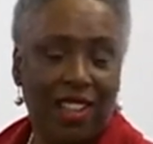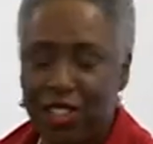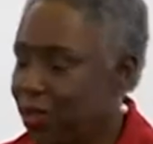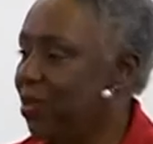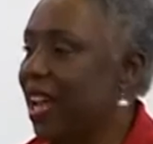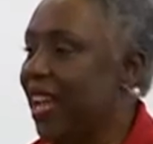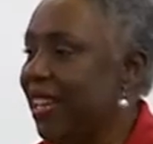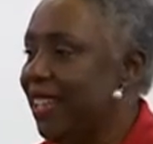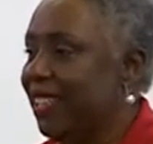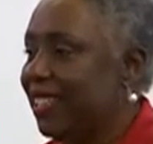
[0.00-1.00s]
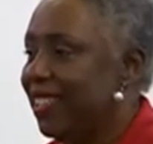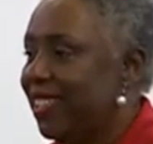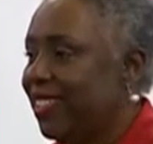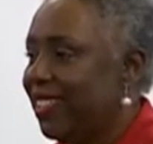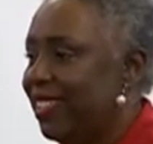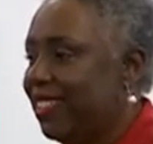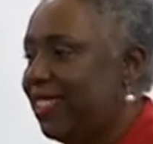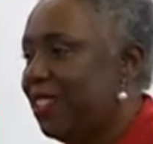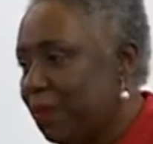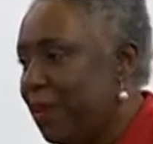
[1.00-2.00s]
united
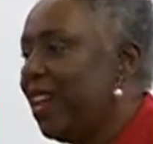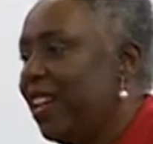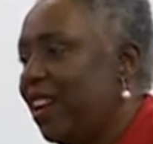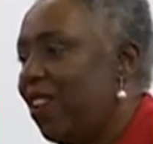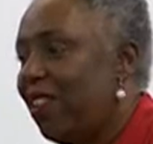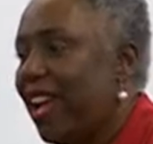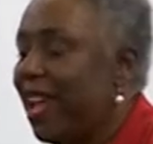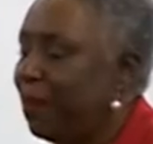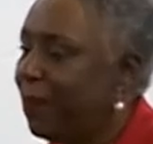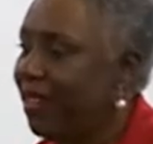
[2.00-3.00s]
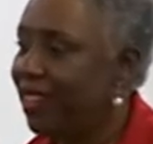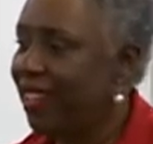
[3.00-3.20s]
to make it all happen.